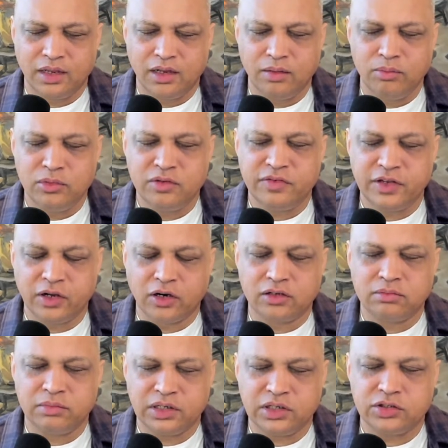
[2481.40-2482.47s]
Moving on
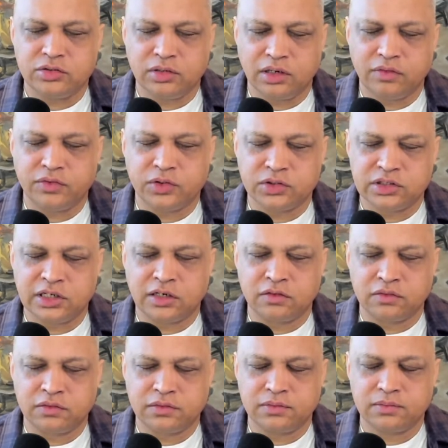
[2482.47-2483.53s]
because you love
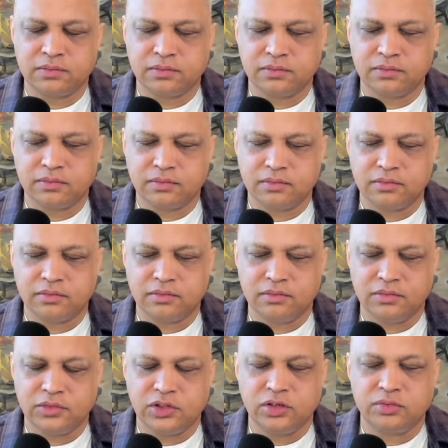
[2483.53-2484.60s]
yourself,
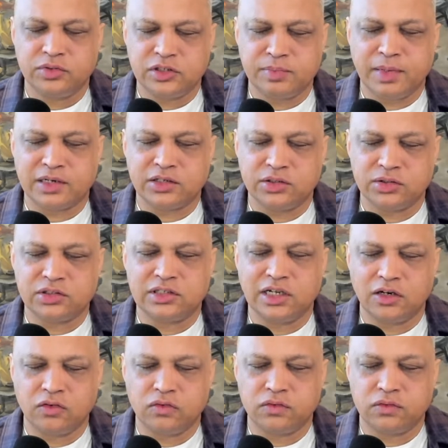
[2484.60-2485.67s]
you respect yourself,